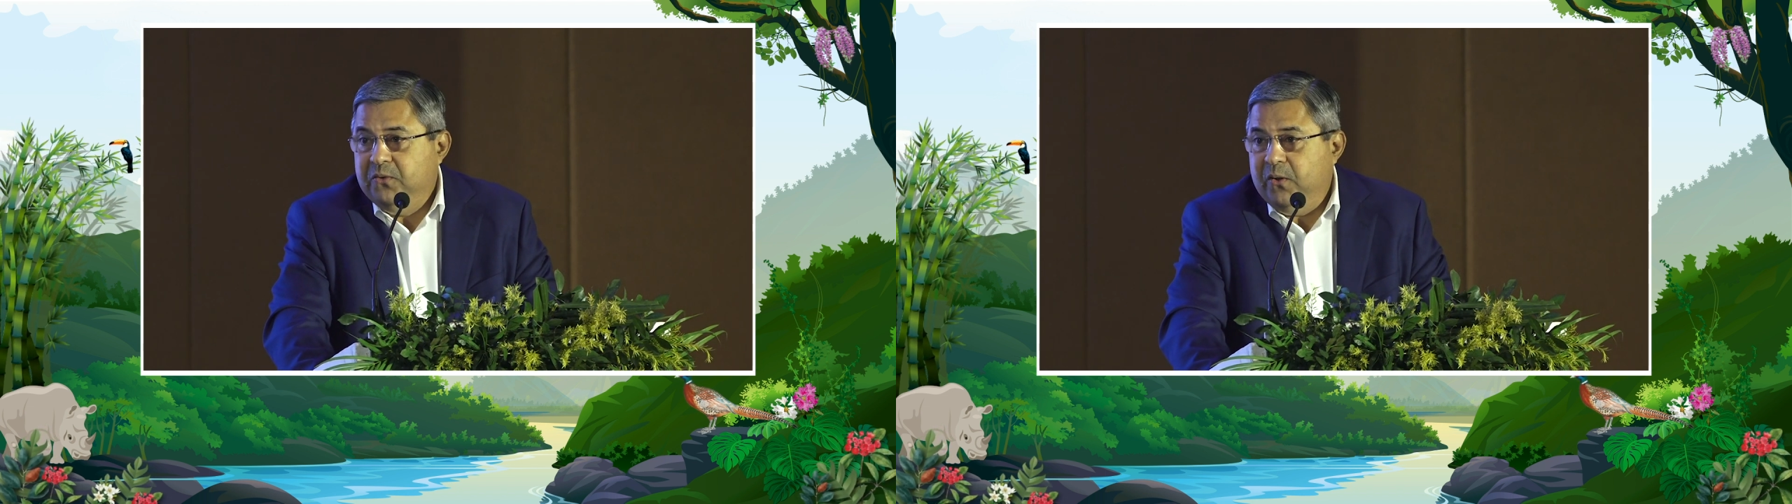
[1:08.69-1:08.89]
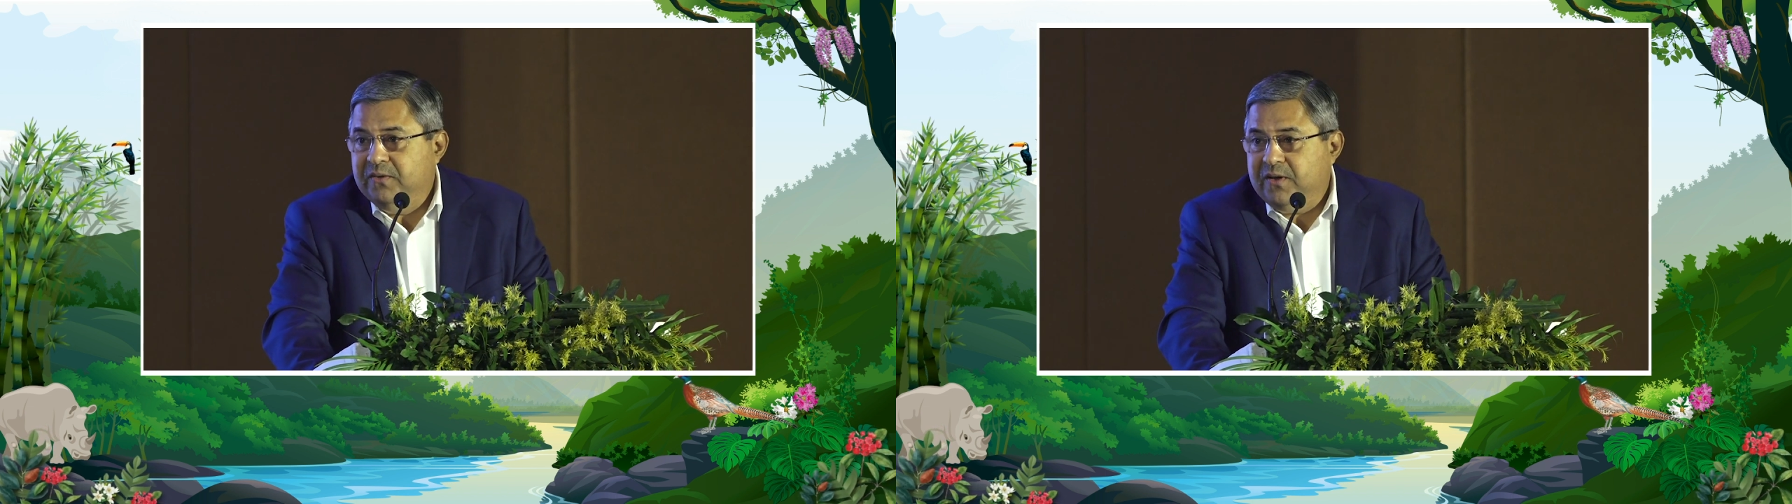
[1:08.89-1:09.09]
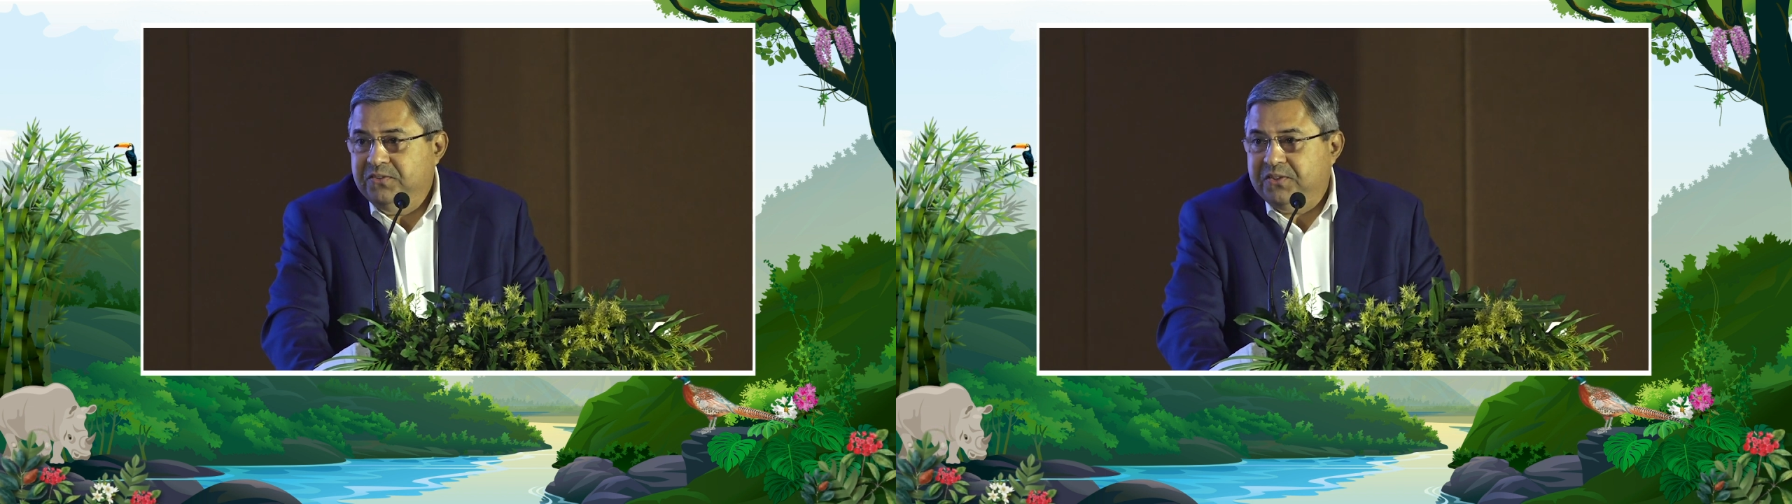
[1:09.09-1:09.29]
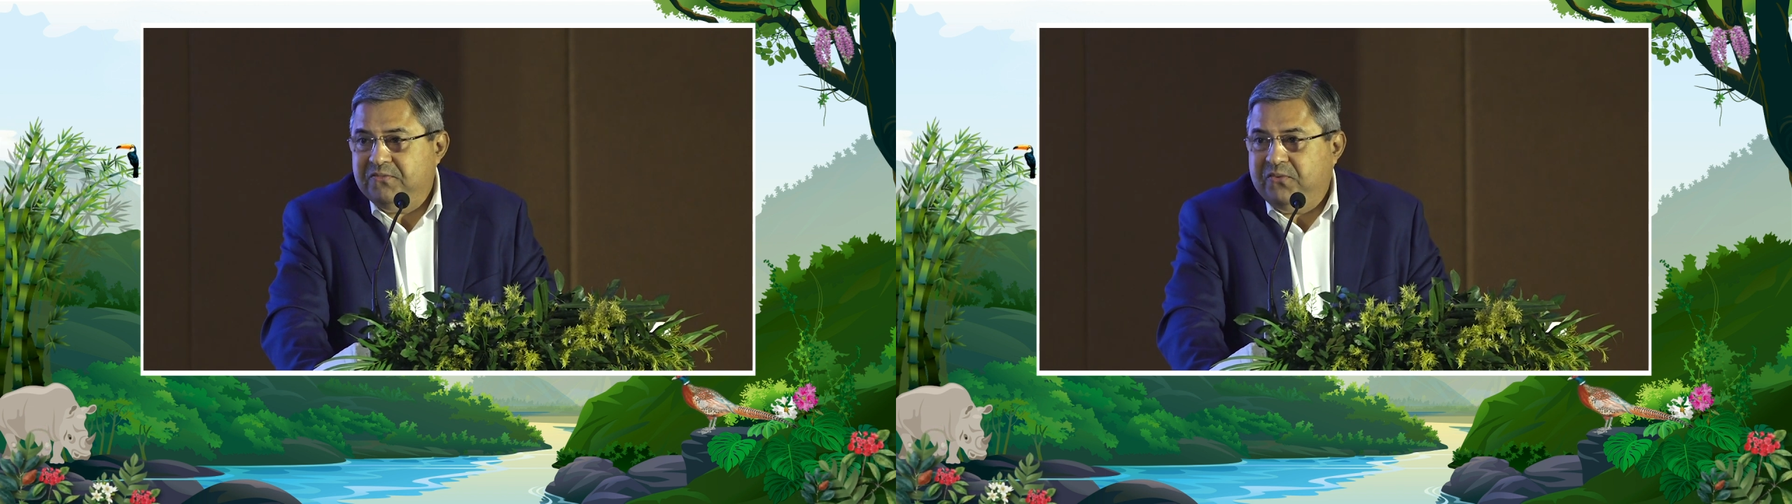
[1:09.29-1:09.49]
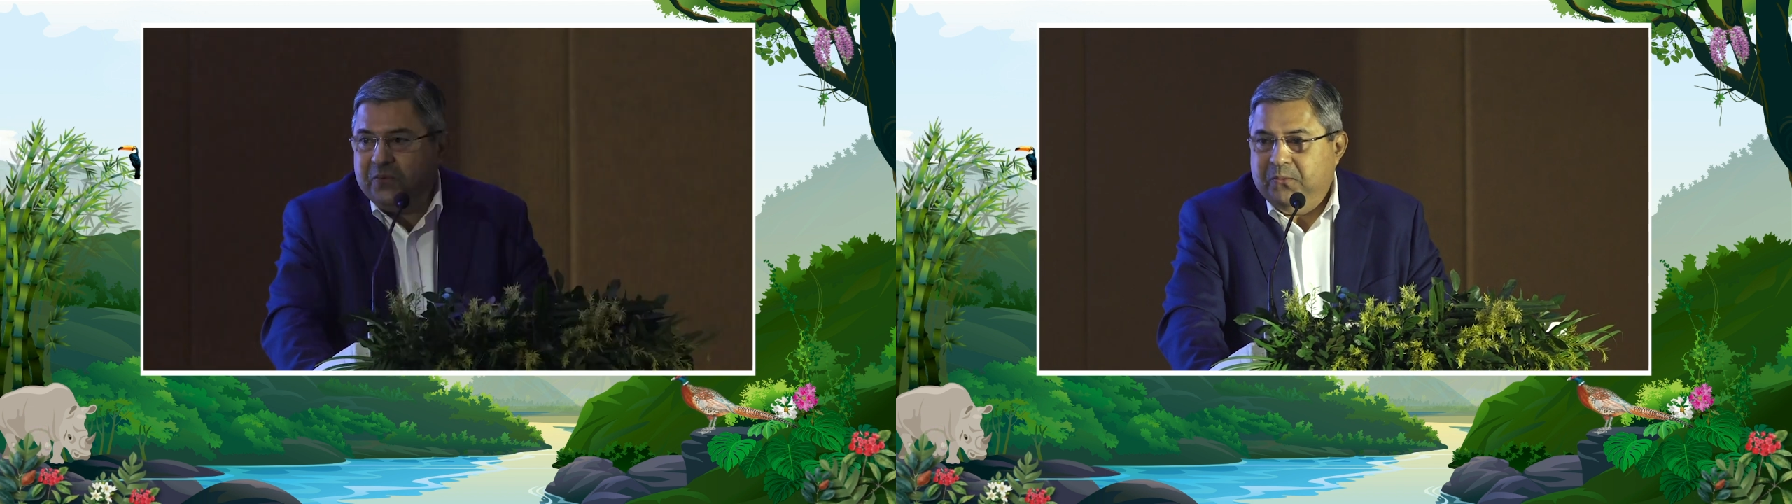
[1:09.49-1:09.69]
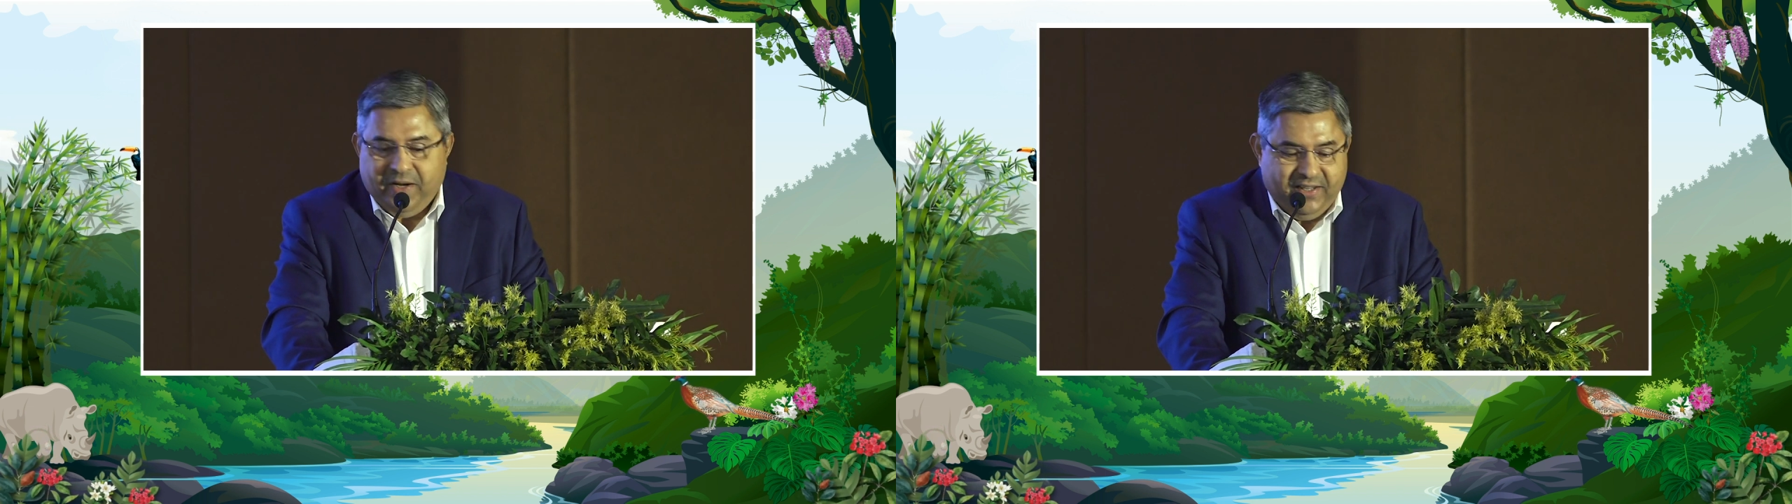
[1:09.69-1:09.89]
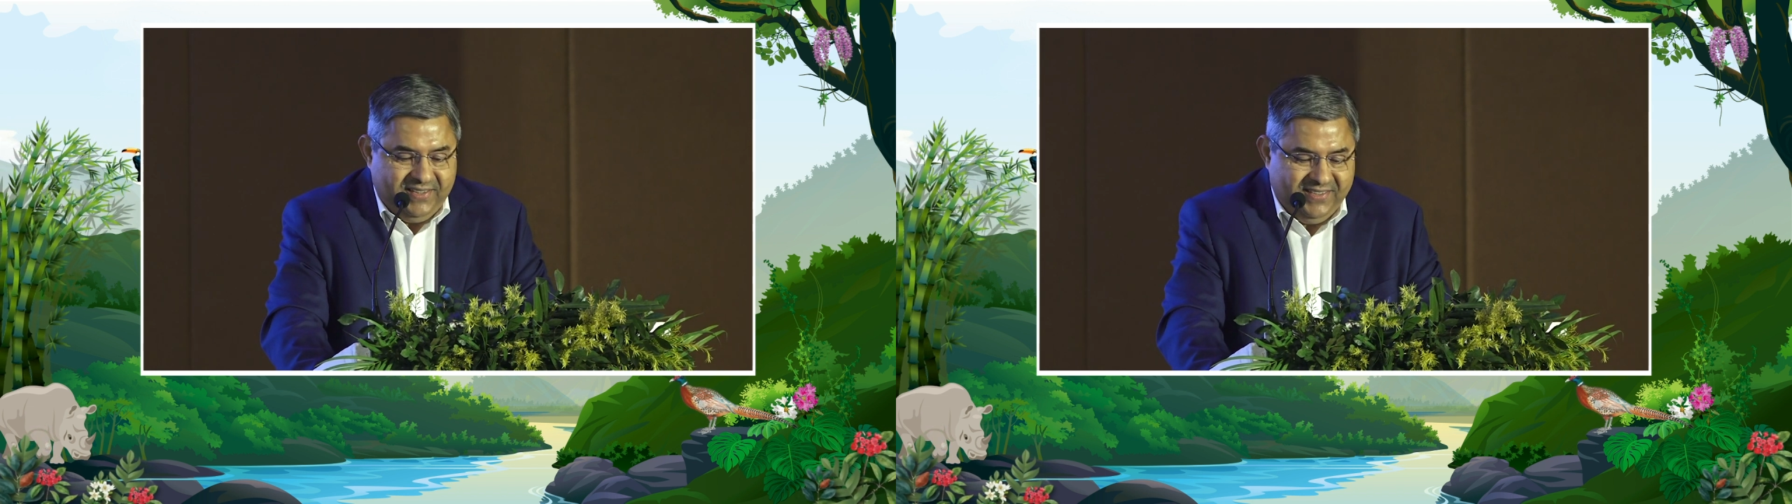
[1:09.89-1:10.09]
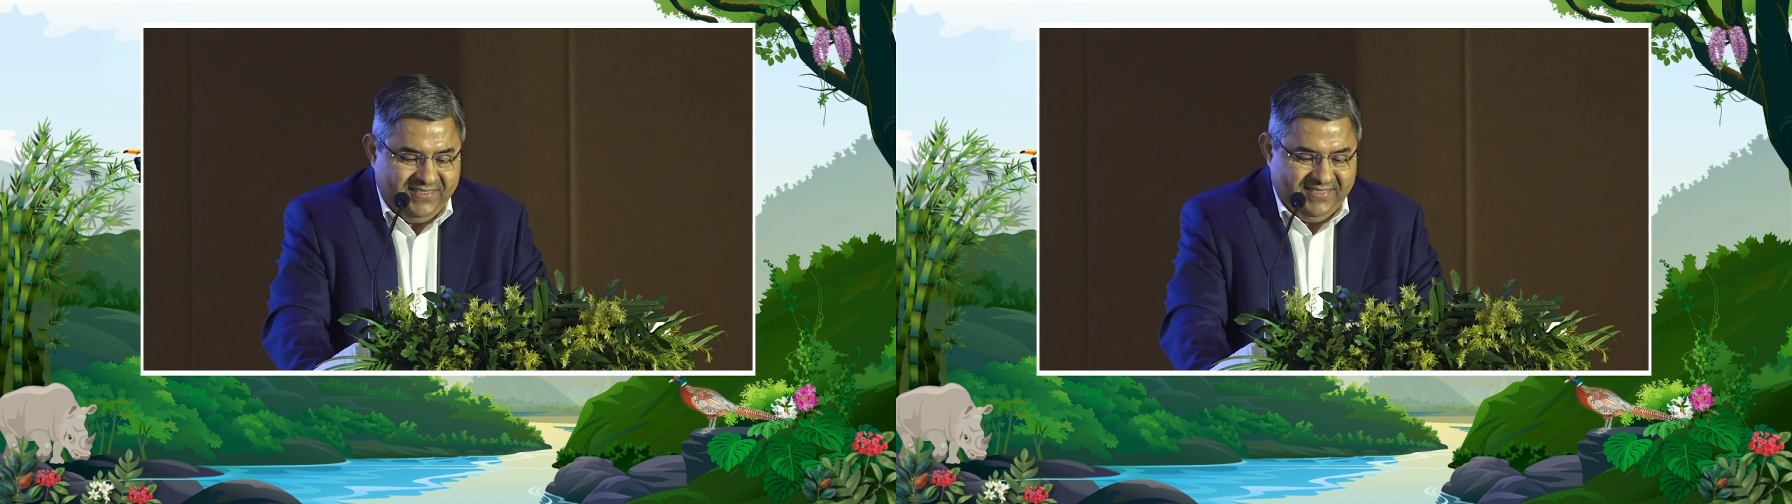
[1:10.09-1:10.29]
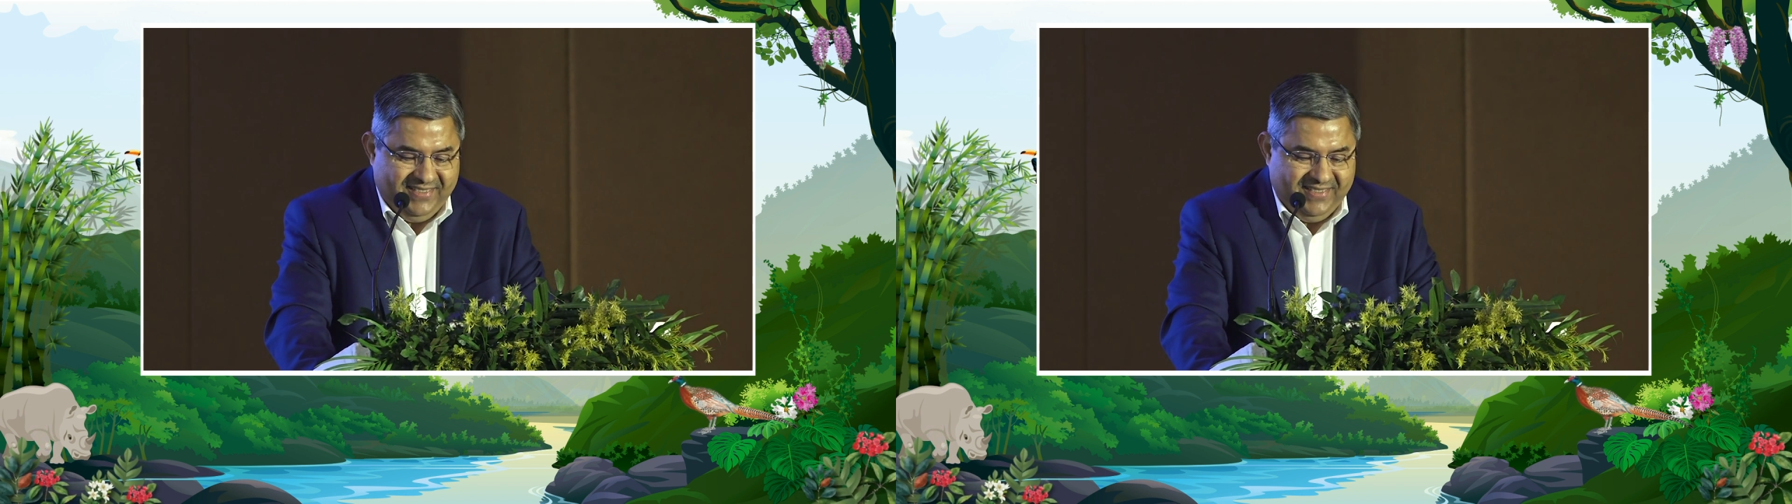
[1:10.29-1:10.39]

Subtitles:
knowing Ranjit for a while